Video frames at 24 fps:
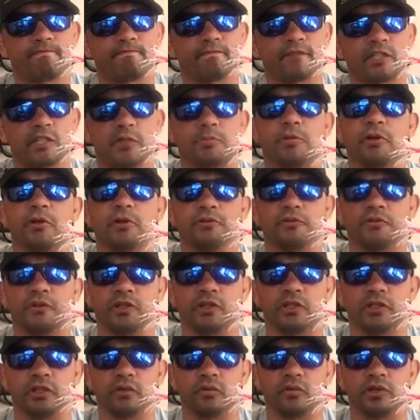spinner
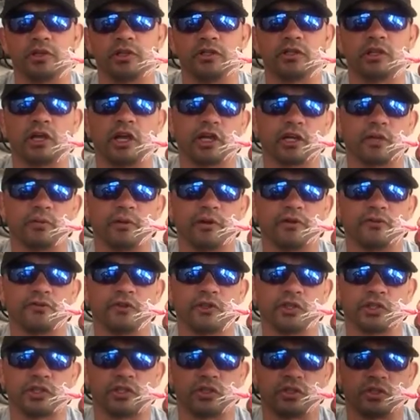fishing when you're talking about
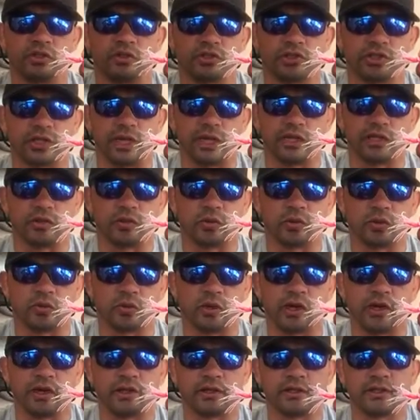fishing in those shallower
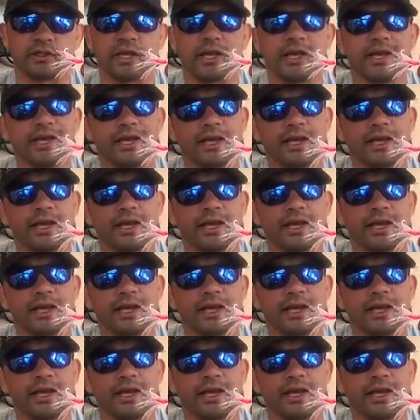waters.